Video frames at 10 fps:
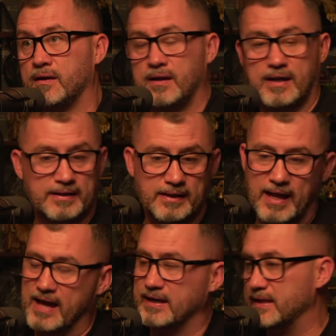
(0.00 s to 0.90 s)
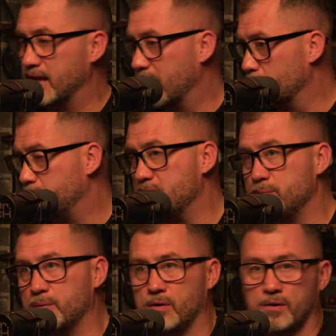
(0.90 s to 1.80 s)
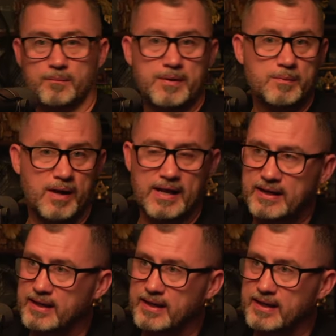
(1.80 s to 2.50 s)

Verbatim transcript: And then I had to yell at people, and people had to get